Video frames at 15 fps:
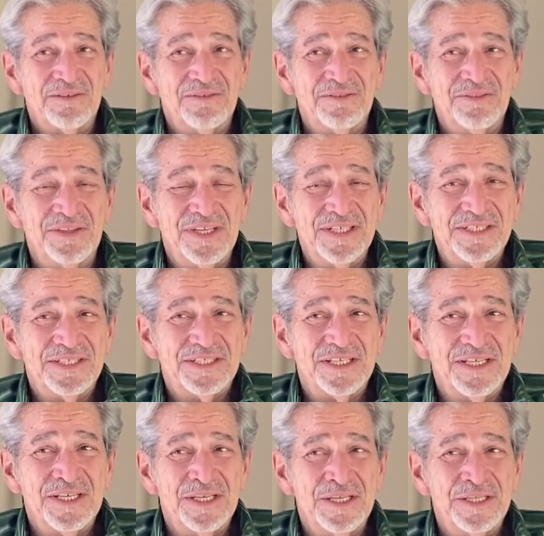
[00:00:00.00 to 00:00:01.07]
This
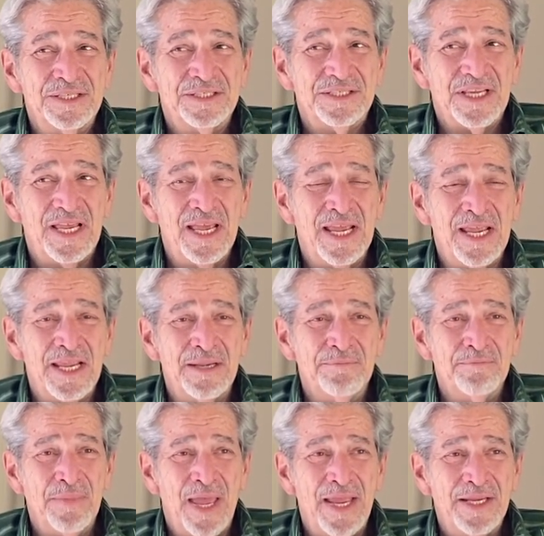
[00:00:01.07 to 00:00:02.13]
is a
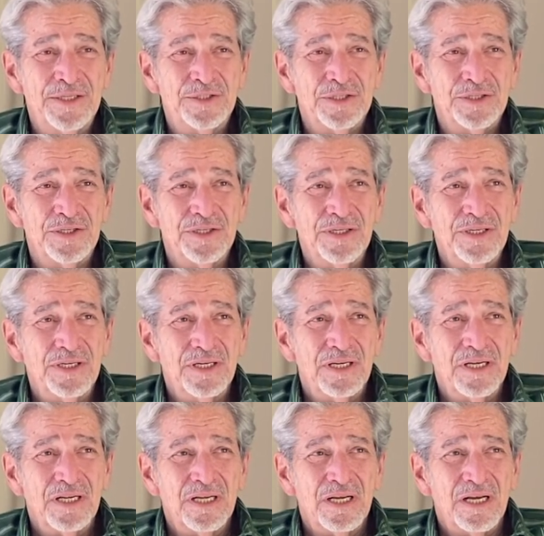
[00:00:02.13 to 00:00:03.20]
major
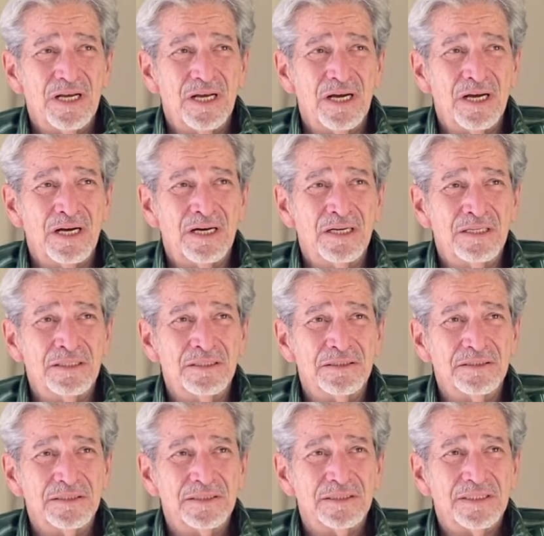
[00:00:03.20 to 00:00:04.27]
uh,
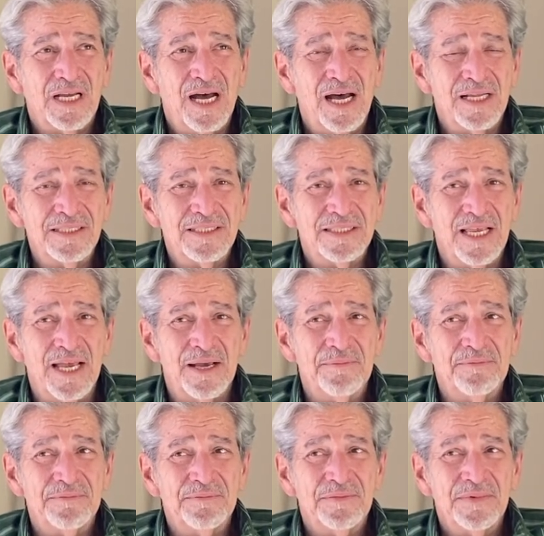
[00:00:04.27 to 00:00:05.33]
concept
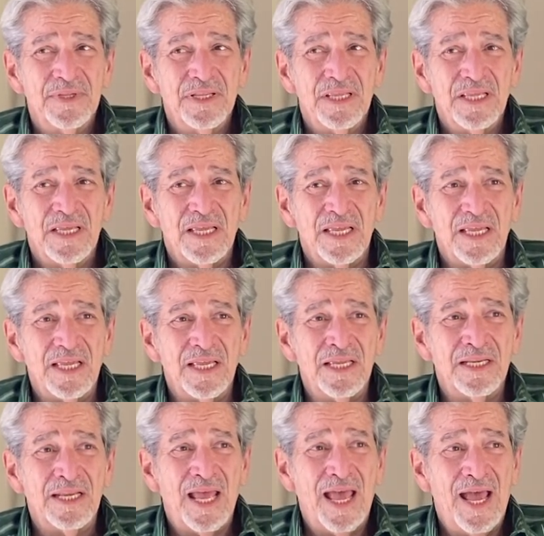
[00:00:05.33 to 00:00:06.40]

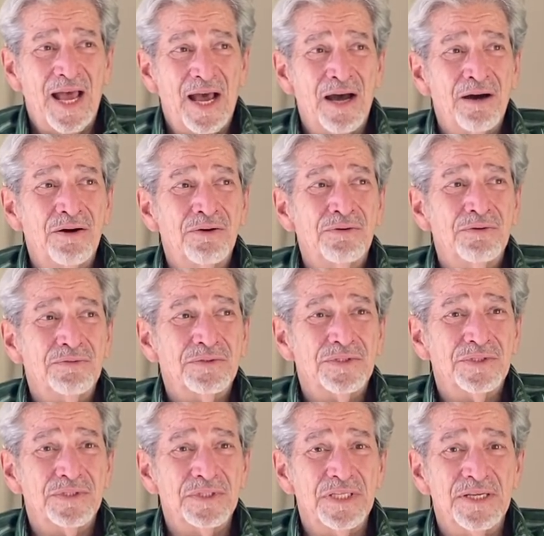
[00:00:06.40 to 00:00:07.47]
in how
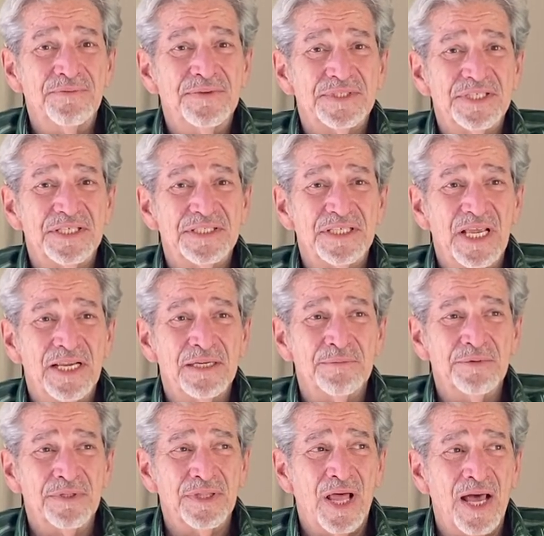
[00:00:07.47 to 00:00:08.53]
to live a
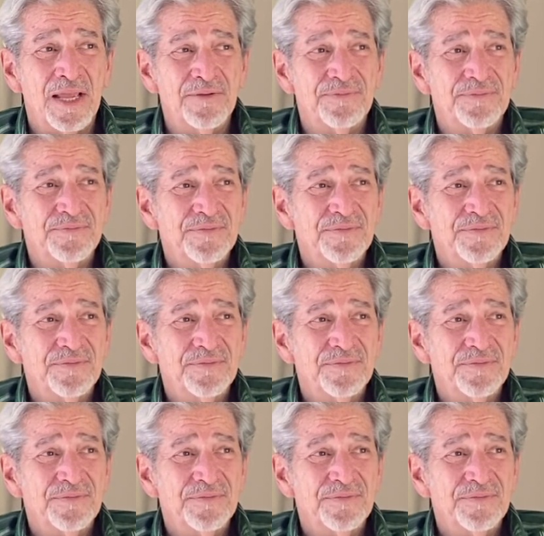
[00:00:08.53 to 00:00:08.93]
sustainable life.